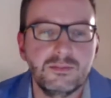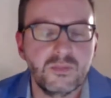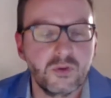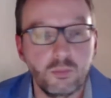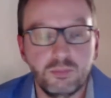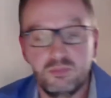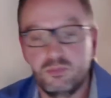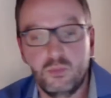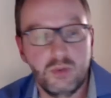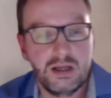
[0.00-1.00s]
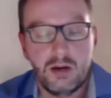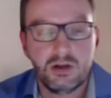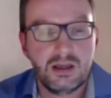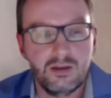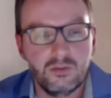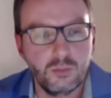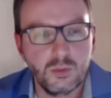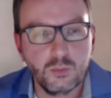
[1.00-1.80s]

So in our case,